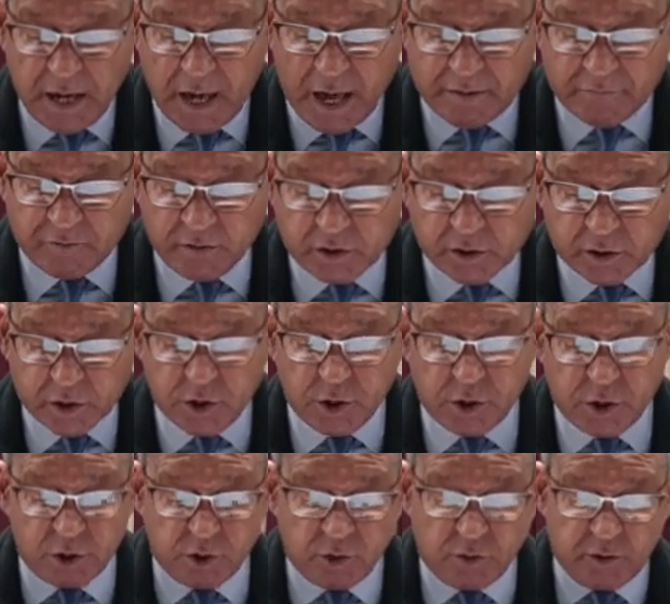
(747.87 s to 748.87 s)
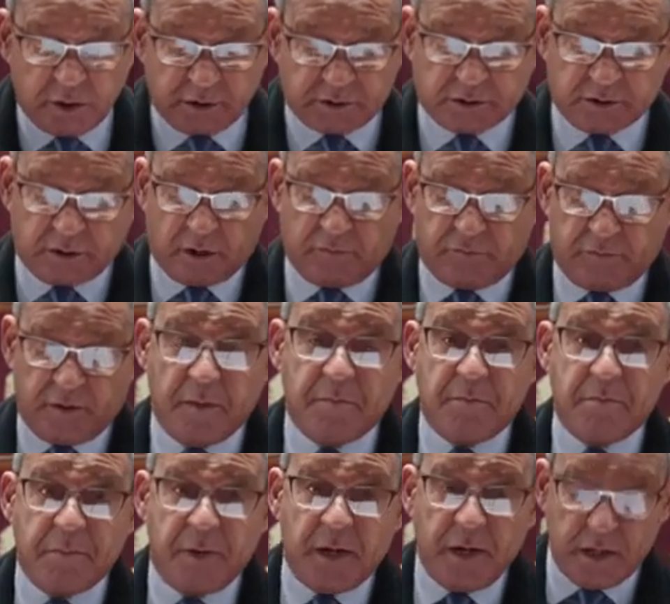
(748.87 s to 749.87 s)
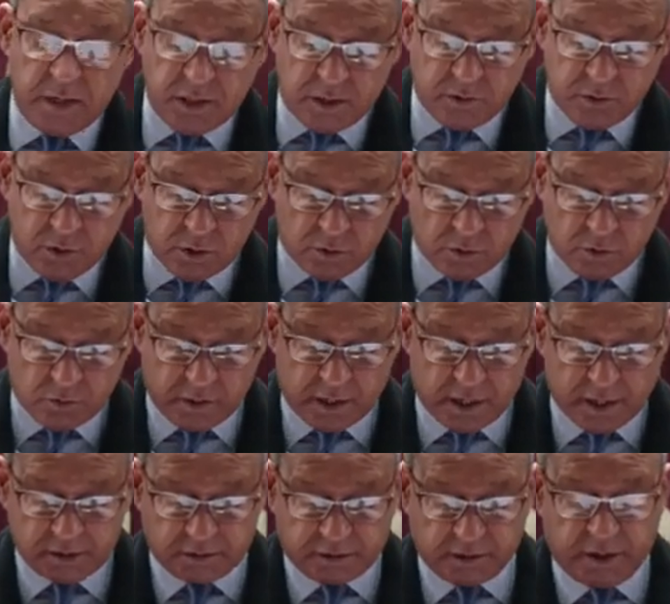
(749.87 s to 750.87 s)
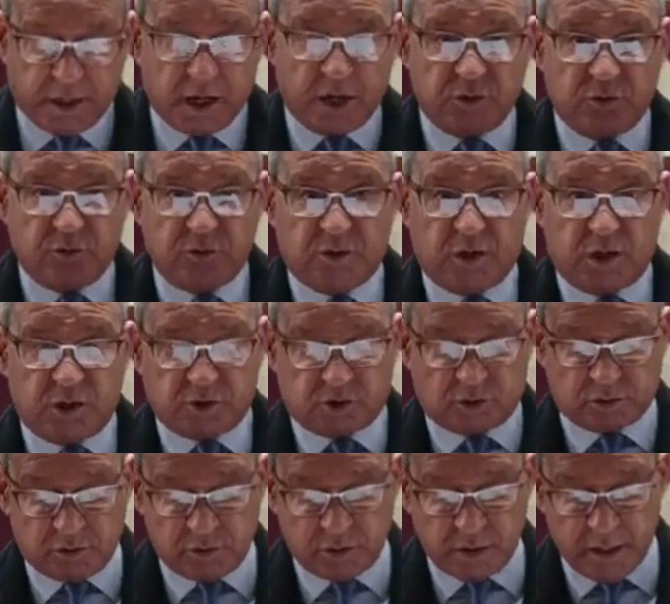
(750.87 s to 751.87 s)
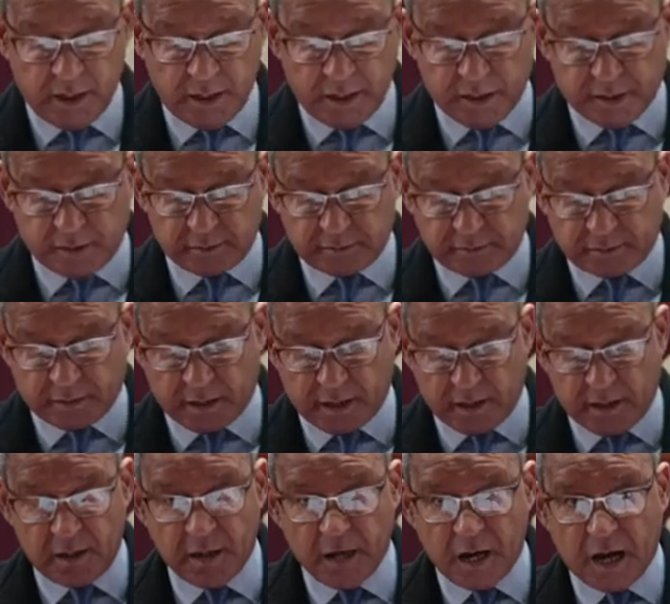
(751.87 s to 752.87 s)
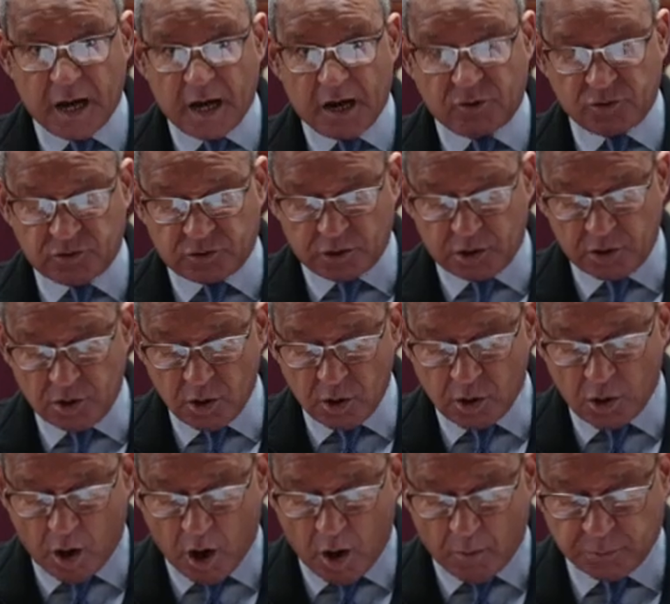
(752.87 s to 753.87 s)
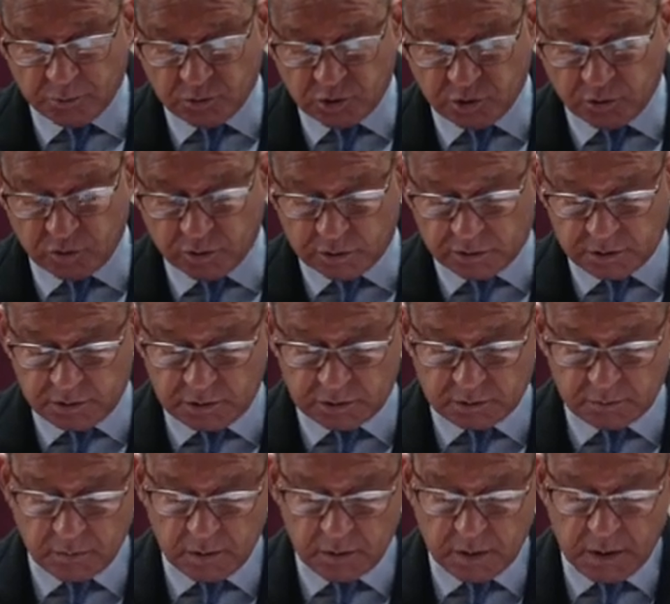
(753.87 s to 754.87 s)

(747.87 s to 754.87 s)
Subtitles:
having renewed itself a million new ways in education, healthcare, housing, opportunities,